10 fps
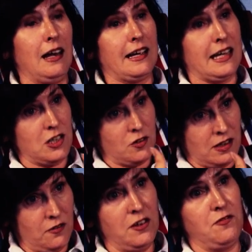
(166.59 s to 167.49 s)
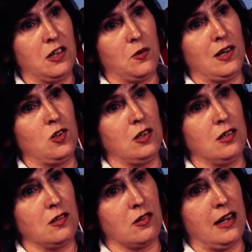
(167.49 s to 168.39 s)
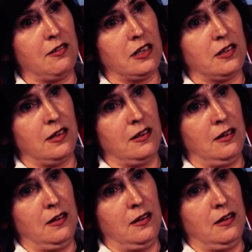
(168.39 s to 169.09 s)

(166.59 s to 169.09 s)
like answering the 50 questions on character.